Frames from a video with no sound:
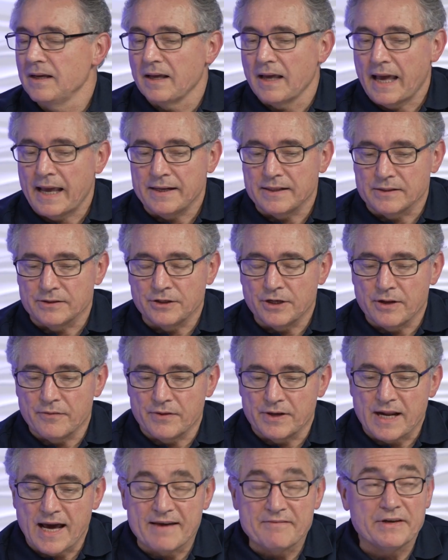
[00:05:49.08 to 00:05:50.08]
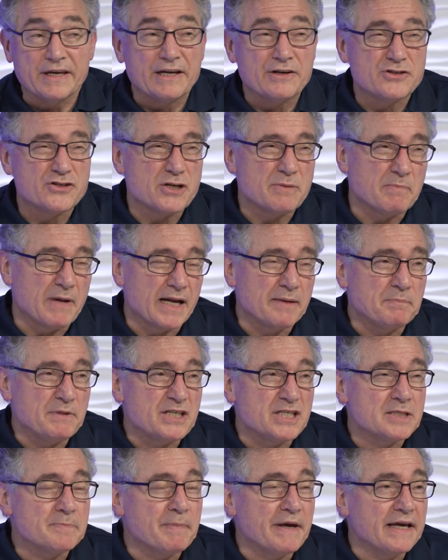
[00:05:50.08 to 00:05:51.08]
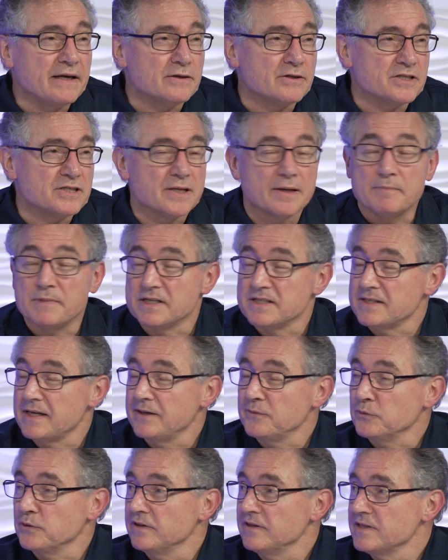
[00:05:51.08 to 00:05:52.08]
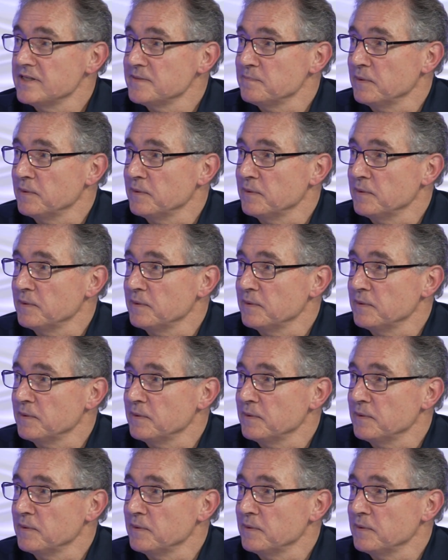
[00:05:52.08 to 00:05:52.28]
And you know, the diving industry might be spared to some extent with this,